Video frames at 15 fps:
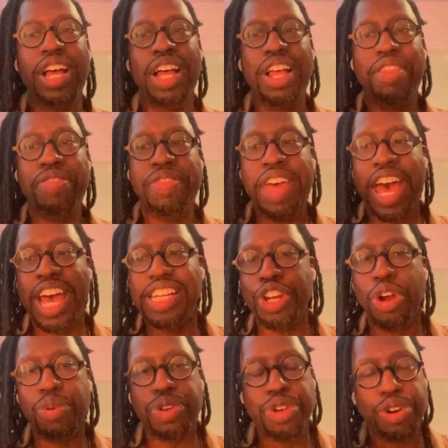that
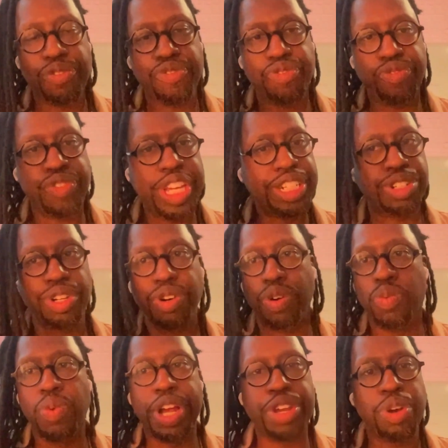your feature or
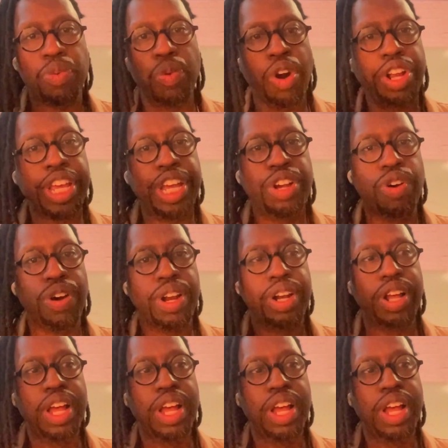what you're working on,